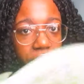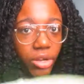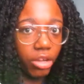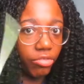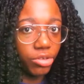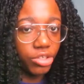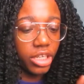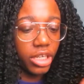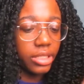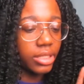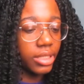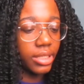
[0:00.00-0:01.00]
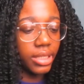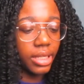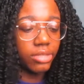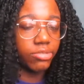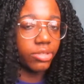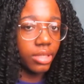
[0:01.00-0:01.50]
Nike Roshis in a
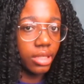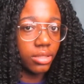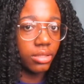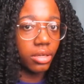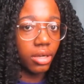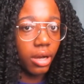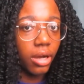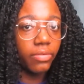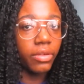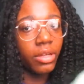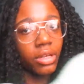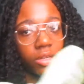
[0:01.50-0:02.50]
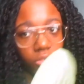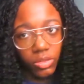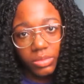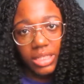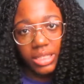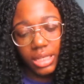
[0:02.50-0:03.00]
6 or 6.5.
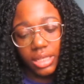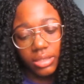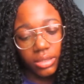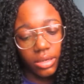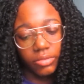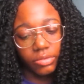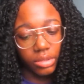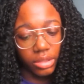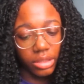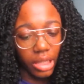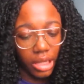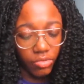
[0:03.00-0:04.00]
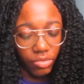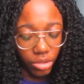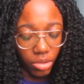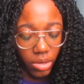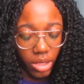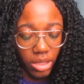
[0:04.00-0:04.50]
Normally a 6.5 because they run
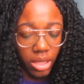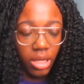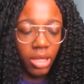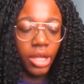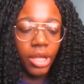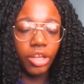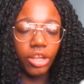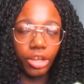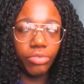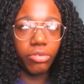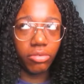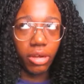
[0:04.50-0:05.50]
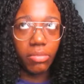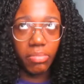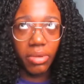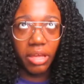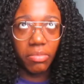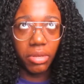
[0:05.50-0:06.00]
quite, they do run quite
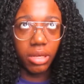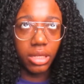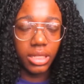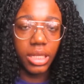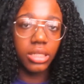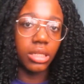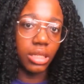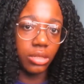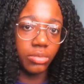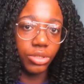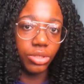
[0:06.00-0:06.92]
big, but then the 6 is a little bit